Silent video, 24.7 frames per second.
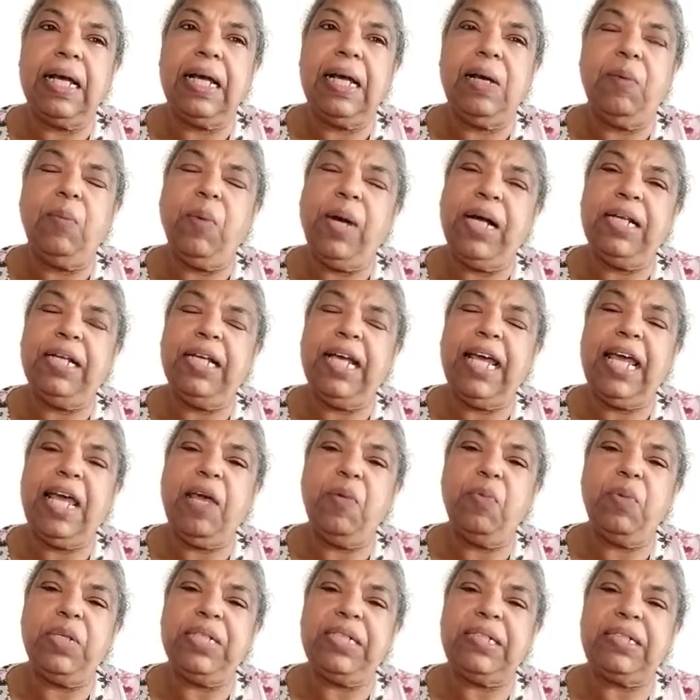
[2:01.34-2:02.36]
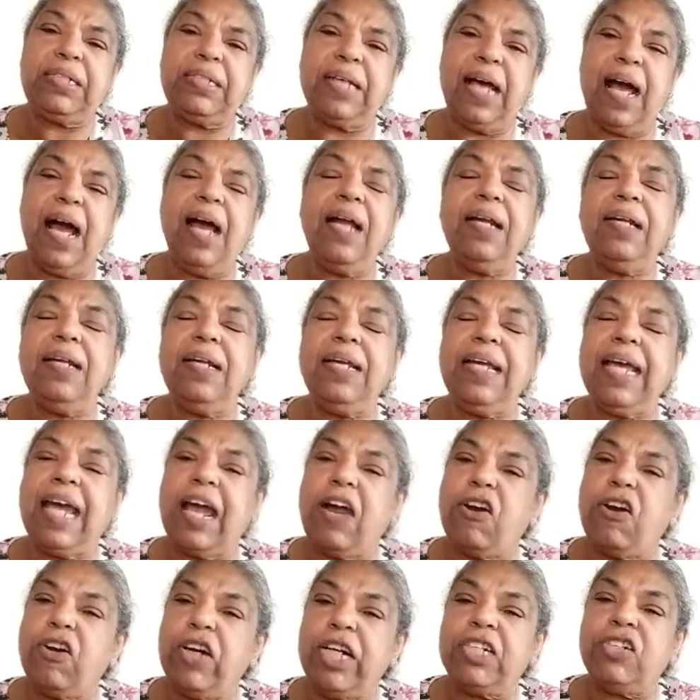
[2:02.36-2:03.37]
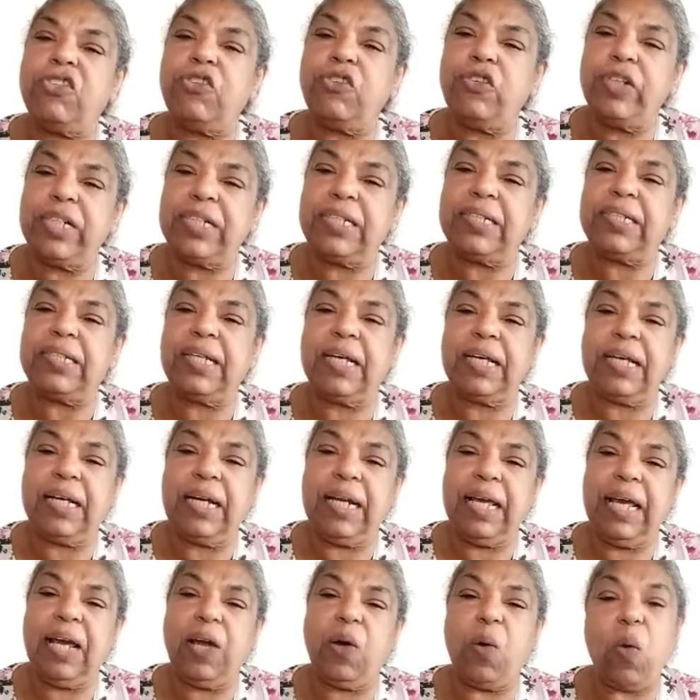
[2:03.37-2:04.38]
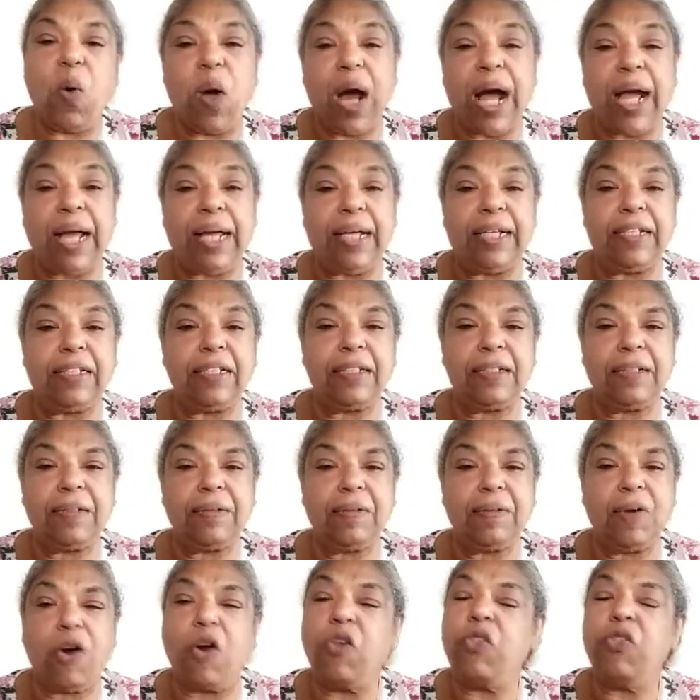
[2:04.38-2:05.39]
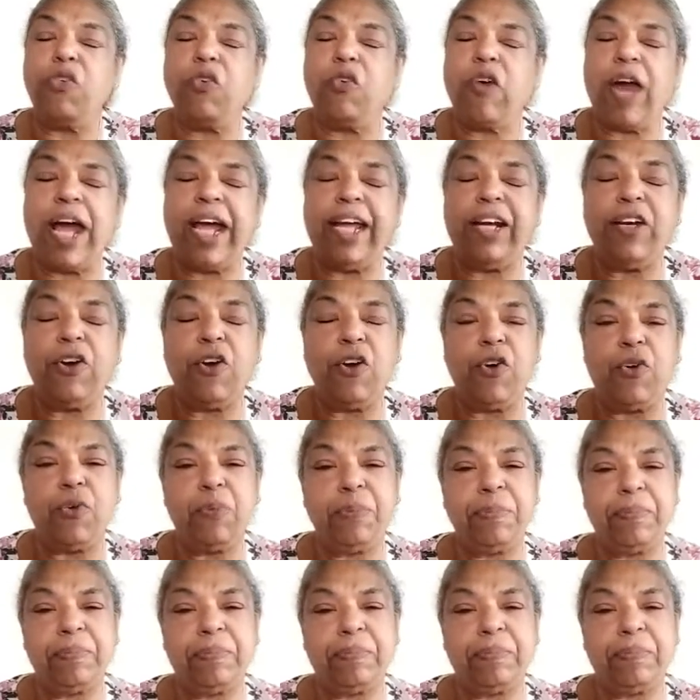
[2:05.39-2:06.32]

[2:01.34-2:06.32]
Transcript: well, he was uncharacteristically quiet on the ride home.